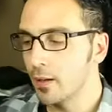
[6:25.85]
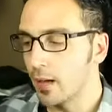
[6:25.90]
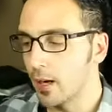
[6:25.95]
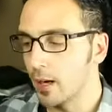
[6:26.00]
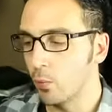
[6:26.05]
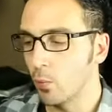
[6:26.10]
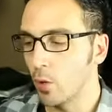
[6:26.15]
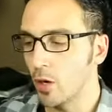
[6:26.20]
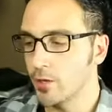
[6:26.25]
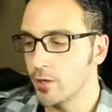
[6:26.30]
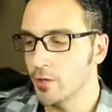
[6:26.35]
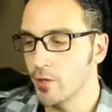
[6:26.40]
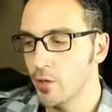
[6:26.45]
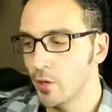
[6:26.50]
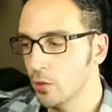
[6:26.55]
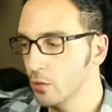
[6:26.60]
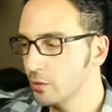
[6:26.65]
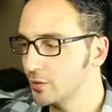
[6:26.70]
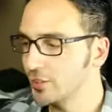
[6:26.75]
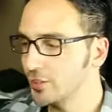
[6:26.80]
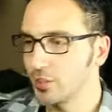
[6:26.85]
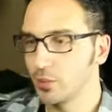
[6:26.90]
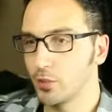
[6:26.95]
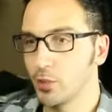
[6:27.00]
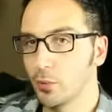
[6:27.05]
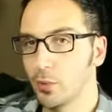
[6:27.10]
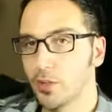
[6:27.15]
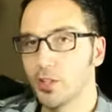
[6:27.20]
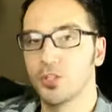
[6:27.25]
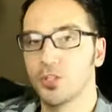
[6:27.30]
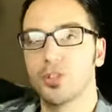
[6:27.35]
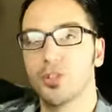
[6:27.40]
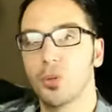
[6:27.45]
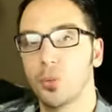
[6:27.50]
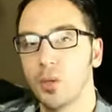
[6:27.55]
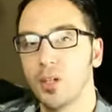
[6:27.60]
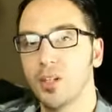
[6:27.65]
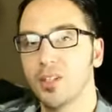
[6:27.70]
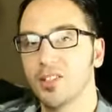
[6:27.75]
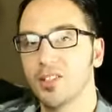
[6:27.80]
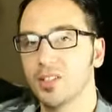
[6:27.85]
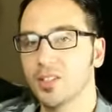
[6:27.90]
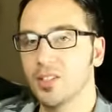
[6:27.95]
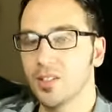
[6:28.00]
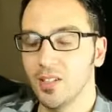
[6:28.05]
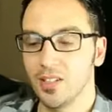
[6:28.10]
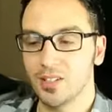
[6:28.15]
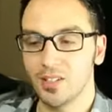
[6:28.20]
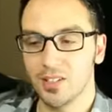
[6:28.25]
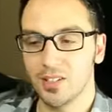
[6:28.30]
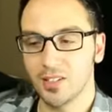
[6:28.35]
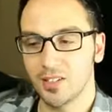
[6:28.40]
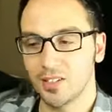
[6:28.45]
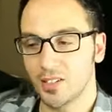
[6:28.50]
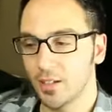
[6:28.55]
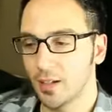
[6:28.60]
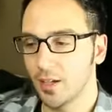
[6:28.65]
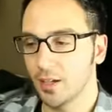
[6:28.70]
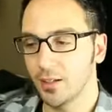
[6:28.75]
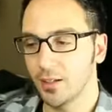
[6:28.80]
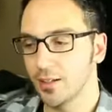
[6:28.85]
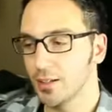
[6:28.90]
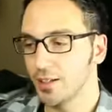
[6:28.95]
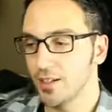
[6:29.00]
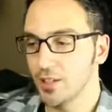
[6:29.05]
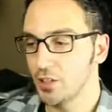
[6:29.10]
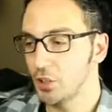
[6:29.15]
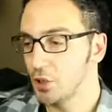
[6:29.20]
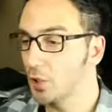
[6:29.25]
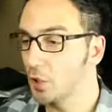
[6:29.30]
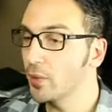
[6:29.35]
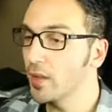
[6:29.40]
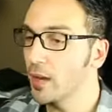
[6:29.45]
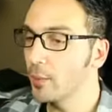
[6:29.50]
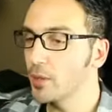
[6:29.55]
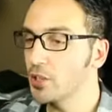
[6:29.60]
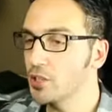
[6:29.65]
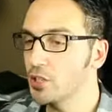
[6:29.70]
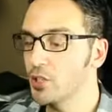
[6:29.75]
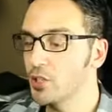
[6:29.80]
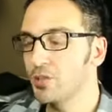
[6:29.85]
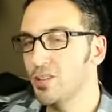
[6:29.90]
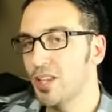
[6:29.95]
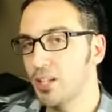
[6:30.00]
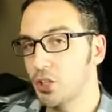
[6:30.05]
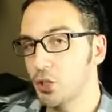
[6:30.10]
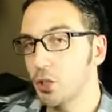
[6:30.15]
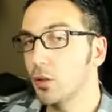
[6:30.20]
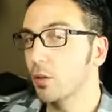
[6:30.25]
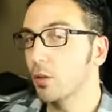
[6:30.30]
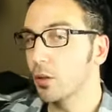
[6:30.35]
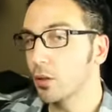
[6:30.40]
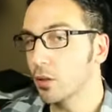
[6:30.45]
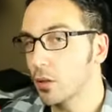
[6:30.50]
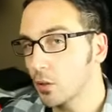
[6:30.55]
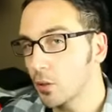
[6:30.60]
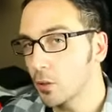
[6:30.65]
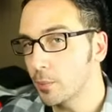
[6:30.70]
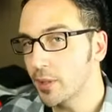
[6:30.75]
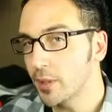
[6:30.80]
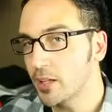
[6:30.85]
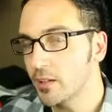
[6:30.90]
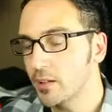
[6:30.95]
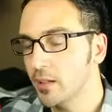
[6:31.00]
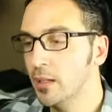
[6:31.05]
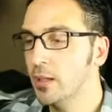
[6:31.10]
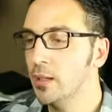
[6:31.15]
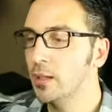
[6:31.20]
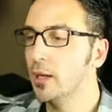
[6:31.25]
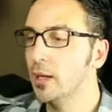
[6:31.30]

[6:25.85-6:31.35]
I want to know essentially what the story is. Is it, did they show that much? They showed a little bit.